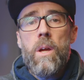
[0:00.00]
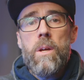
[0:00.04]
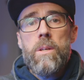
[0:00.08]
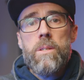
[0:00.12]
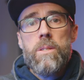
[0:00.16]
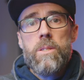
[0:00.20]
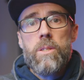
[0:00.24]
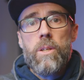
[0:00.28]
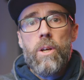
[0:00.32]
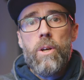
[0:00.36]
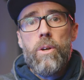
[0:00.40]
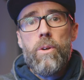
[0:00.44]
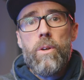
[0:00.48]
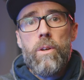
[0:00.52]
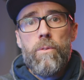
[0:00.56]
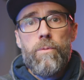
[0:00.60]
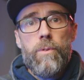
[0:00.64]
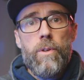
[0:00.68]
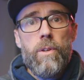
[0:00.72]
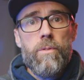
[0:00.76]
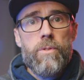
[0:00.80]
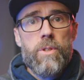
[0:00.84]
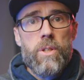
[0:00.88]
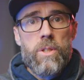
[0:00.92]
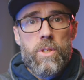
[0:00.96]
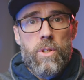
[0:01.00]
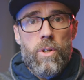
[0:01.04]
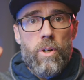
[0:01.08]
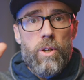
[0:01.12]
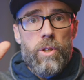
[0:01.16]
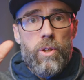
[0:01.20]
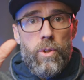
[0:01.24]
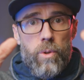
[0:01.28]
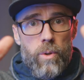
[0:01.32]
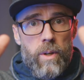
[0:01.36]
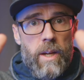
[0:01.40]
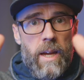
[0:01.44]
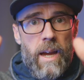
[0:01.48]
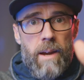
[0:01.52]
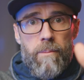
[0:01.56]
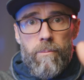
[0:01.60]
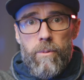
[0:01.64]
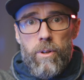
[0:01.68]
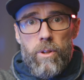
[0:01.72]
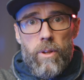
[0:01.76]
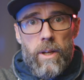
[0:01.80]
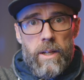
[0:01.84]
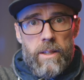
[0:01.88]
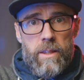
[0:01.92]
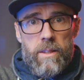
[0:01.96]
So if you've just got your
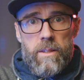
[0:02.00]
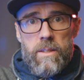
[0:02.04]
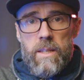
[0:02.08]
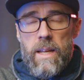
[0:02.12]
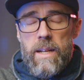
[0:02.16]
camera, like